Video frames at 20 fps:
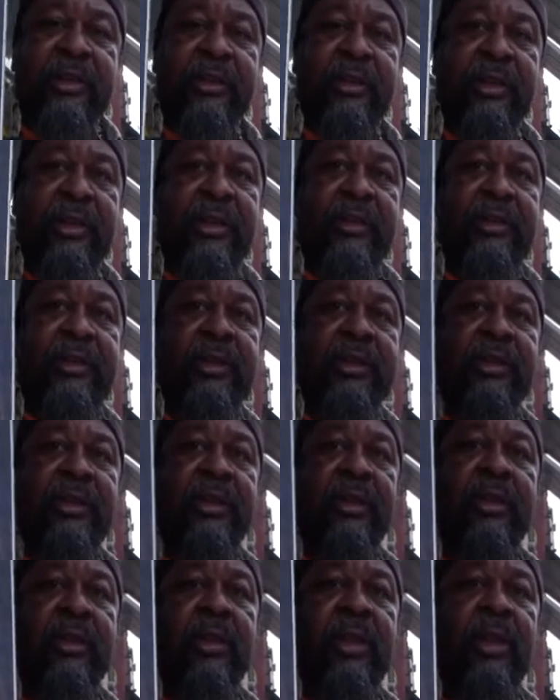is this
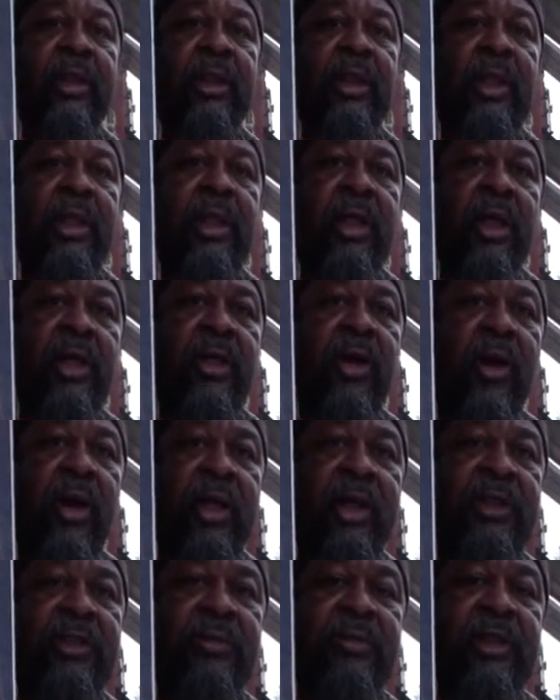is an
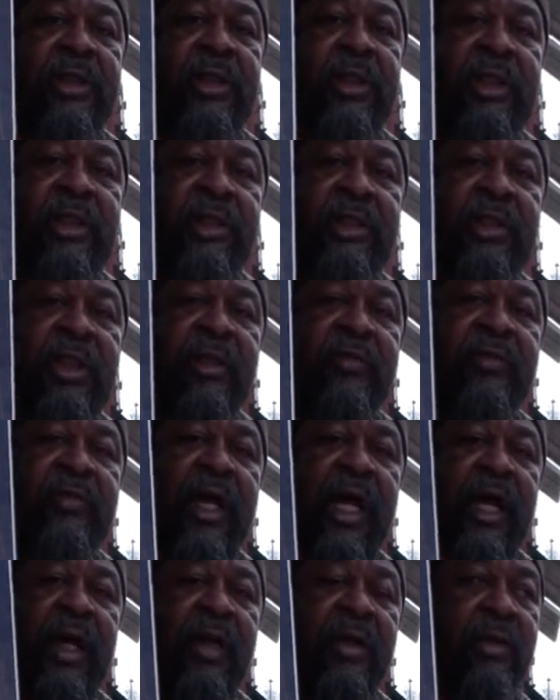artist's rendition of
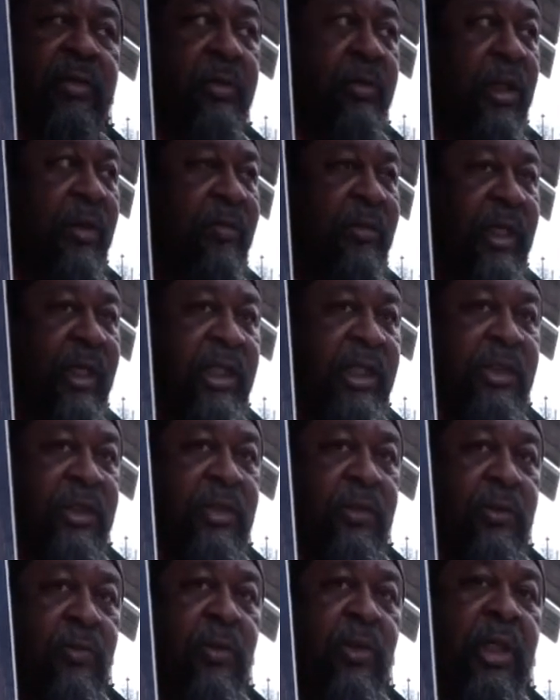how
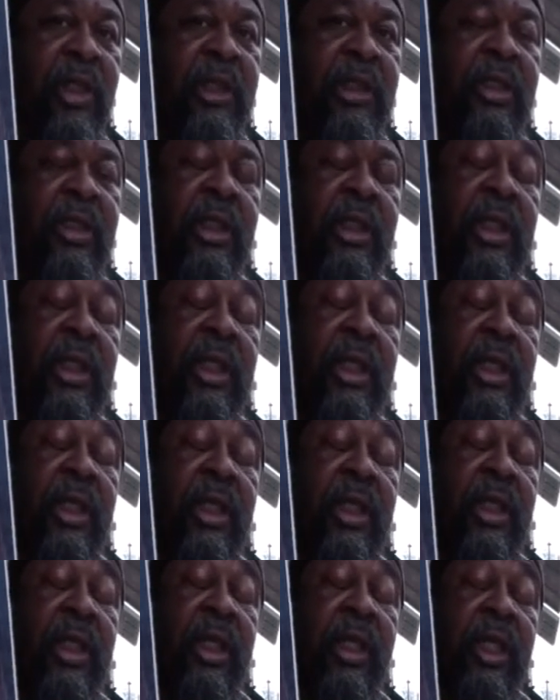Revelations 1
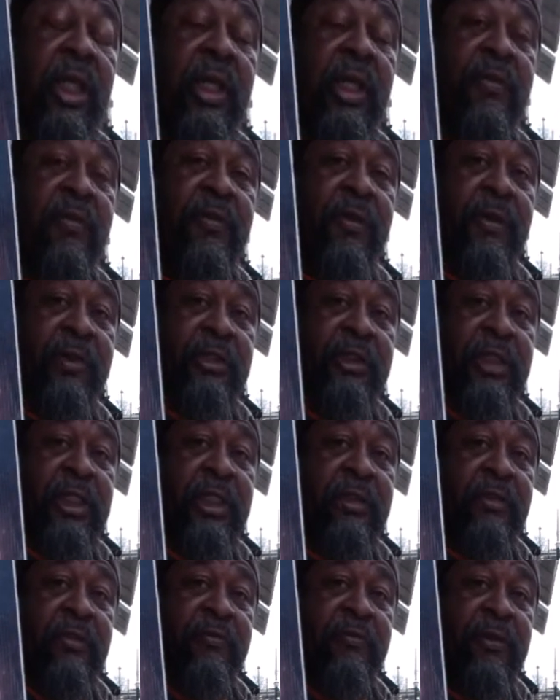and
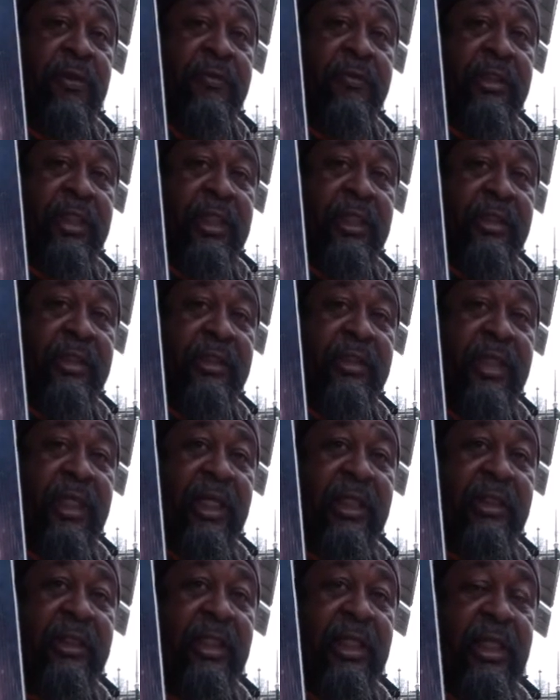13 through 15
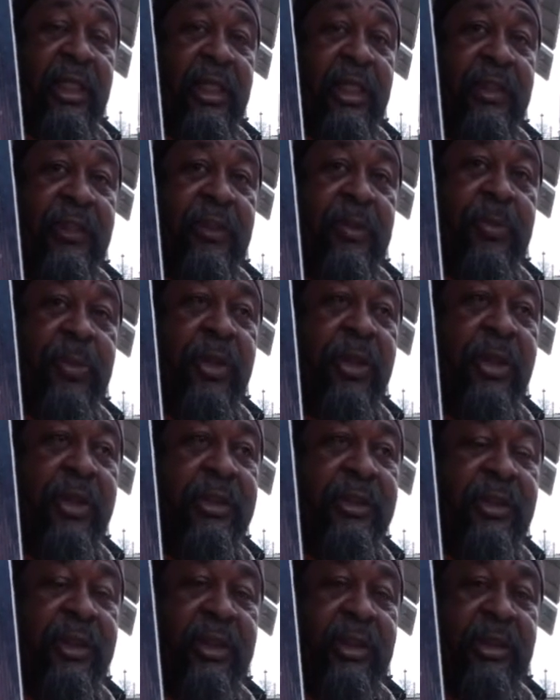says his
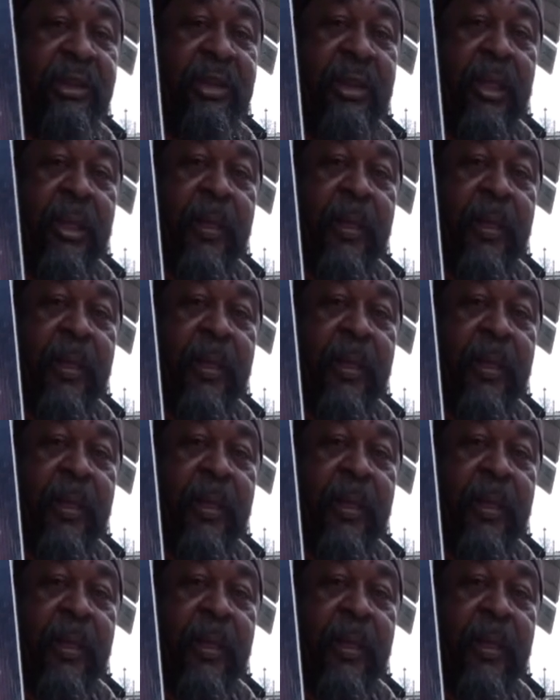appearance is.